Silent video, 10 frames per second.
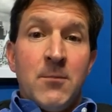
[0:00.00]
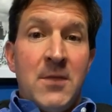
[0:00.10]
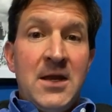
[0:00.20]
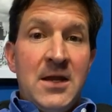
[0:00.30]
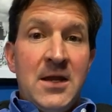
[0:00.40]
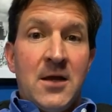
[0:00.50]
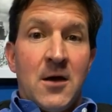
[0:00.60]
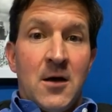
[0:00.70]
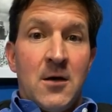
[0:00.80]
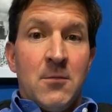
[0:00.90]
Meaning,
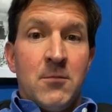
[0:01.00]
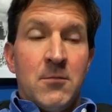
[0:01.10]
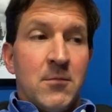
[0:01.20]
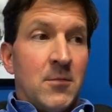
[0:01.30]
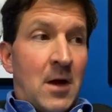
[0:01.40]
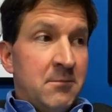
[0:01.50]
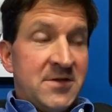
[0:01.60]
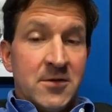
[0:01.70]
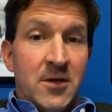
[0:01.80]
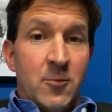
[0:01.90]
I'm
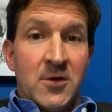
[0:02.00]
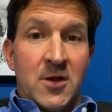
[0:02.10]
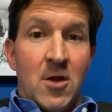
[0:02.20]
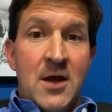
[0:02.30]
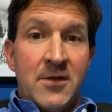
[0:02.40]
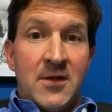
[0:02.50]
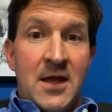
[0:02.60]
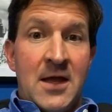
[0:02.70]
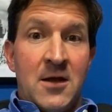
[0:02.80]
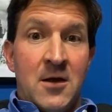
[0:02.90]
dealing with a client
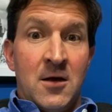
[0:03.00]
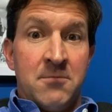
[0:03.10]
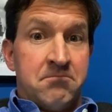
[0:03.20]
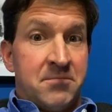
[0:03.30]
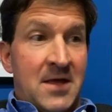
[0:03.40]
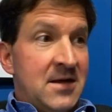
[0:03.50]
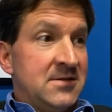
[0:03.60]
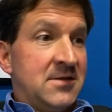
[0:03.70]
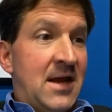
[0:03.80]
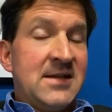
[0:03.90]
that
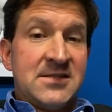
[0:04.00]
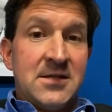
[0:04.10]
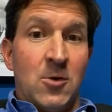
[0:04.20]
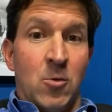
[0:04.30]
is nasty,